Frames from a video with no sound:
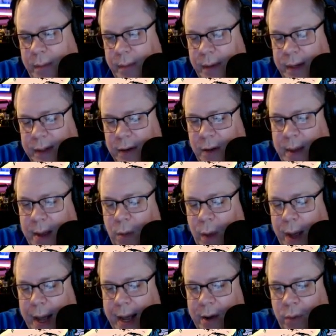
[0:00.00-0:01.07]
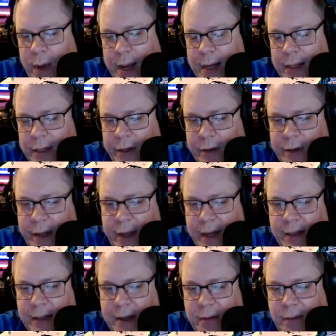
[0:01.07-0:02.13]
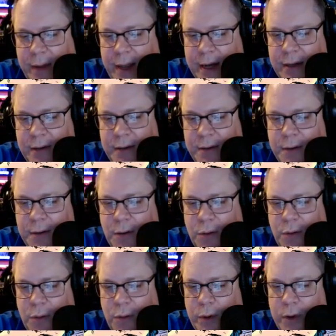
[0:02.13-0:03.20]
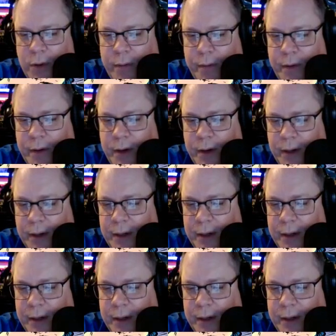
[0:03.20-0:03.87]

he's all about why, why is it your legs off? I can search the whole world for.